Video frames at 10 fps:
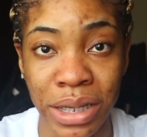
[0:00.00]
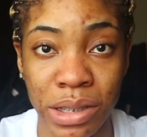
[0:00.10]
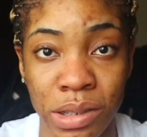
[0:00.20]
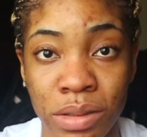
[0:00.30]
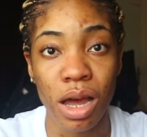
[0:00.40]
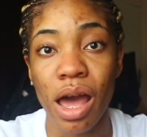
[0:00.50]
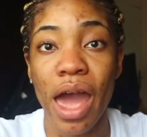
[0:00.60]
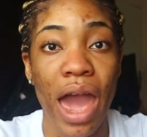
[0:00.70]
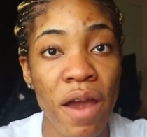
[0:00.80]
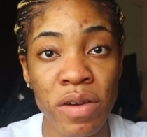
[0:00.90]
as in
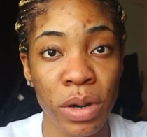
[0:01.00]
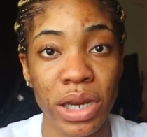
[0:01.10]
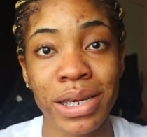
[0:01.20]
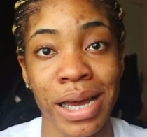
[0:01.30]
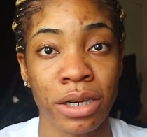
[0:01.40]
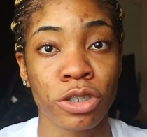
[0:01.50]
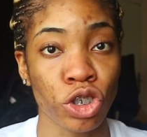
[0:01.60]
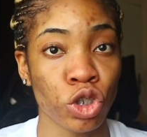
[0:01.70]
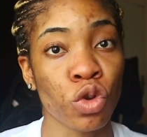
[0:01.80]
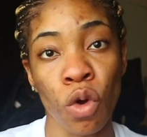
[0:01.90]
everybody can
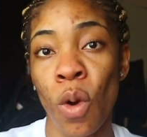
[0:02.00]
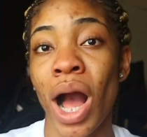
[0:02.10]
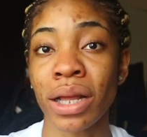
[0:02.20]
just go